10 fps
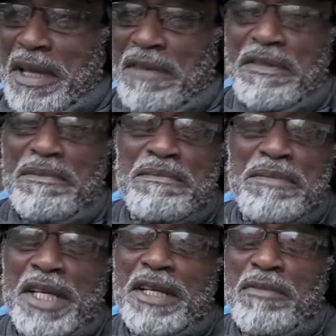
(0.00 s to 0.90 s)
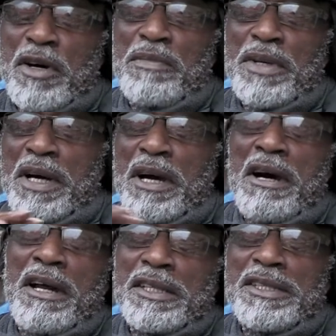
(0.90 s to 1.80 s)
have to big them up
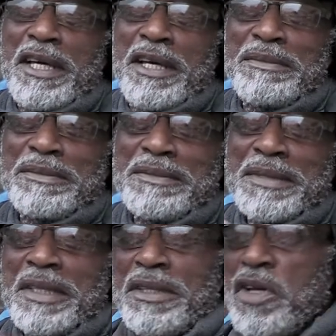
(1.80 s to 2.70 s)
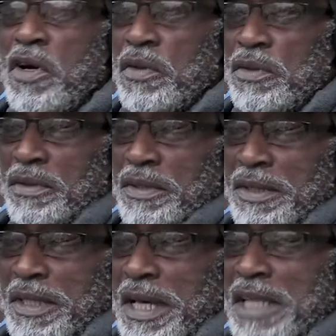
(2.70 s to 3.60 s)
all the time. Now,
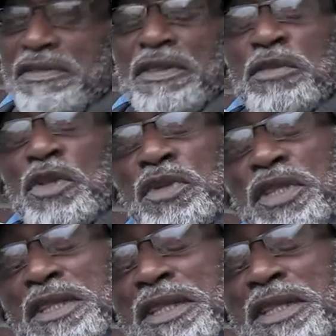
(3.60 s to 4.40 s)
as for the music